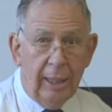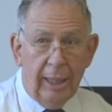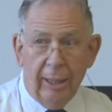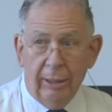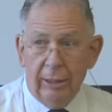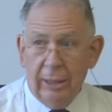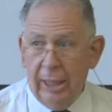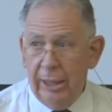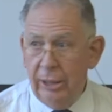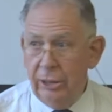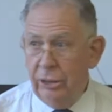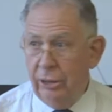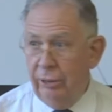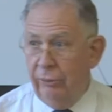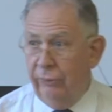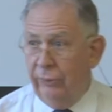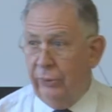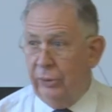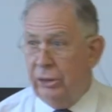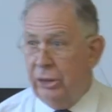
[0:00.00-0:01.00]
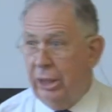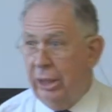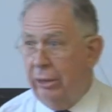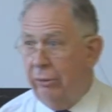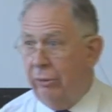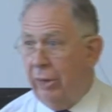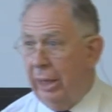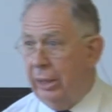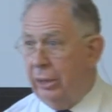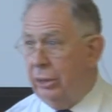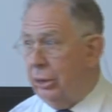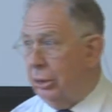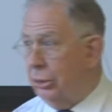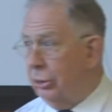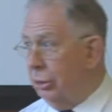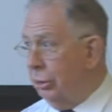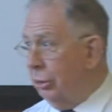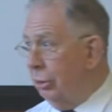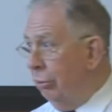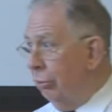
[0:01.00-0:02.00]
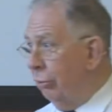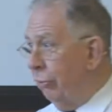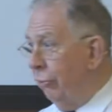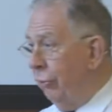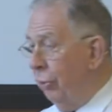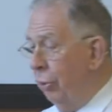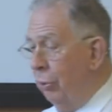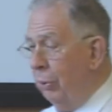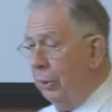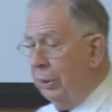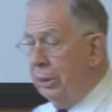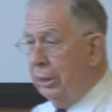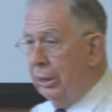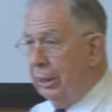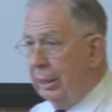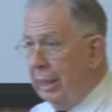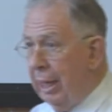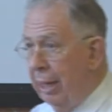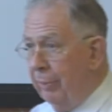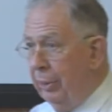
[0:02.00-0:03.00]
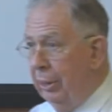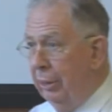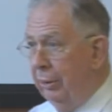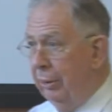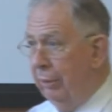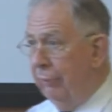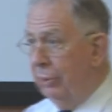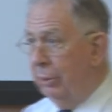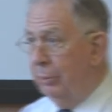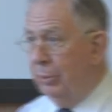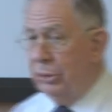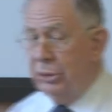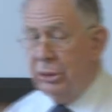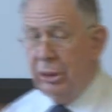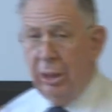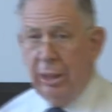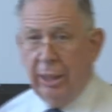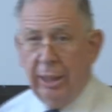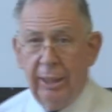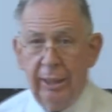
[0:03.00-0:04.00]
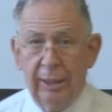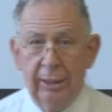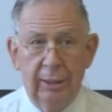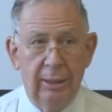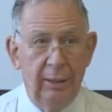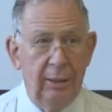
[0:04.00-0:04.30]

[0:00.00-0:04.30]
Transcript: Our nation for generations has looked forward to the coming of the Messiah.